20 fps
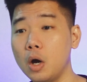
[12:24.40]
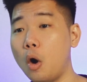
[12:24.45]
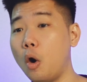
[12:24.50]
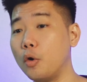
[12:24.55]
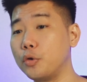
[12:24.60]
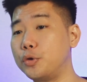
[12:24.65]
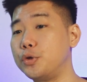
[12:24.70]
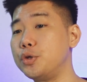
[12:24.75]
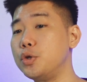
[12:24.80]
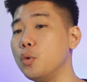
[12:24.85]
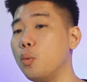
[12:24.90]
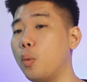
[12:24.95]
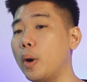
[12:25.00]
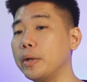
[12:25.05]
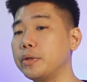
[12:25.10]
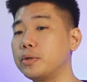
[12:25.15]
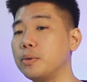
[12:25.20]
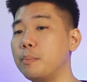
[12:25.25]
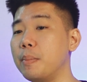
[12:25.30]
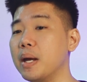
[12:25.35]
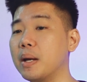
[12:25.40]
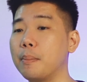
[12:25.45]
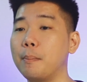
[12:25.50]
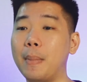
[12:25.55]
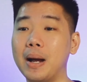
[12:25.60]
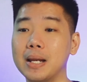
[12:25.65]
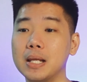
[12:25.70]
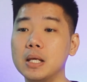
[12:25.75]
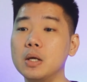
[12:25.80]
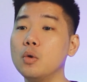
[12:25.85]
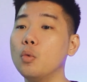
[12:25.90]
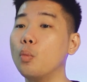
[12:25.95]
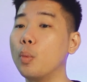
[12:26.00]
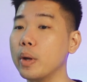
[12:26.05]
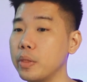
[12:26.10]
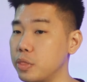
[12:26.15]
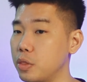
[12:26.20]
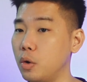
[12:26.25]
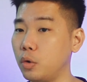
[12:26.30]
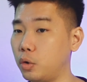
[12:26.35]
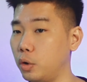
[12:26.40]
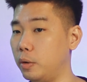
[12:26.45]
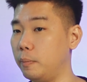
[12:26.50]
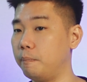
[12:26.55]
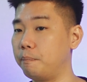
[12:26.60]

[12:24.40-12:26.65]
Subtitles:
Or do you want to make money with no code?